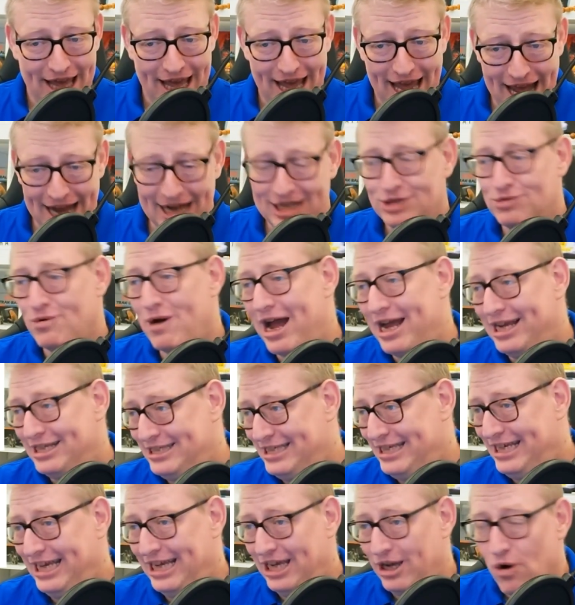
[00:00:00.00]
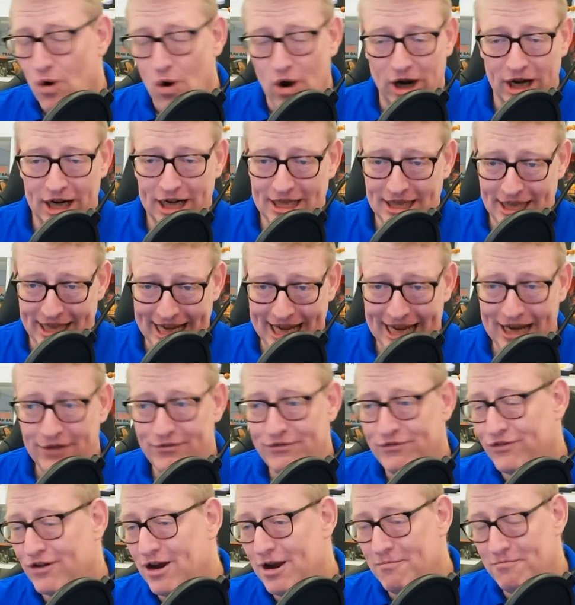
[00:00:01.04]
XYZ, or gleaned
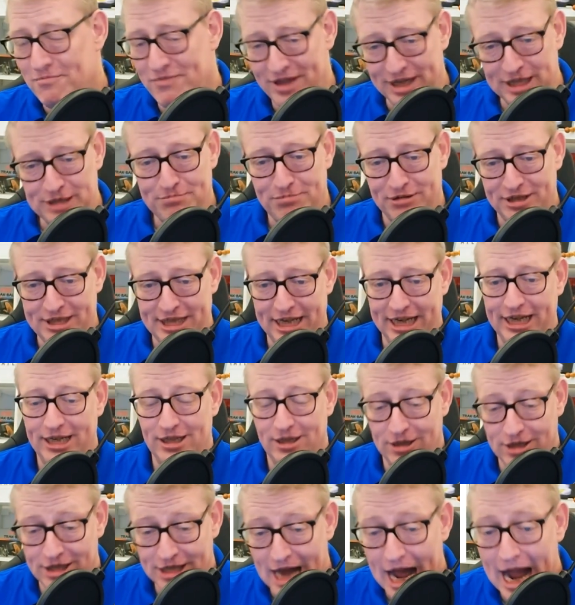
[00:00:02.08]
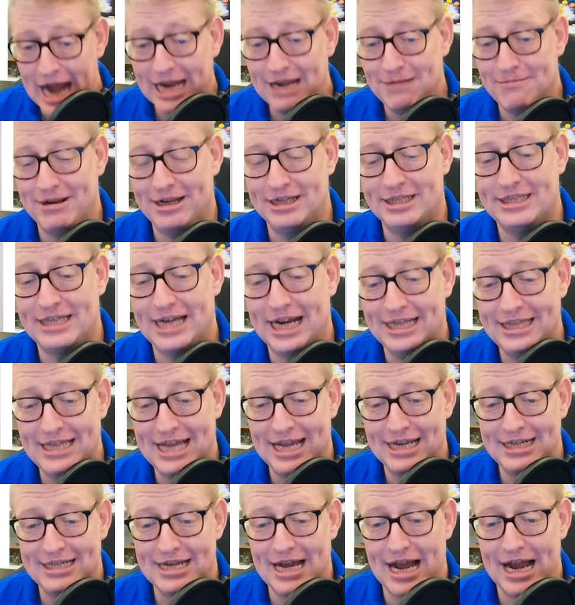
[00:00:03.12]
from this particular document, cite
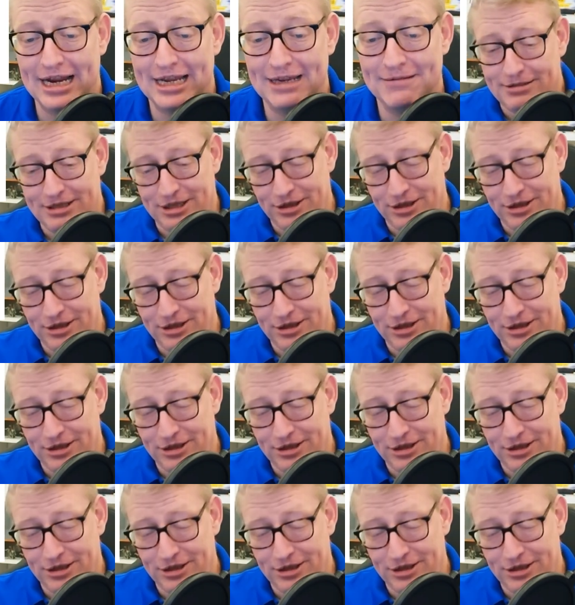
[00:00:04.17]
that document.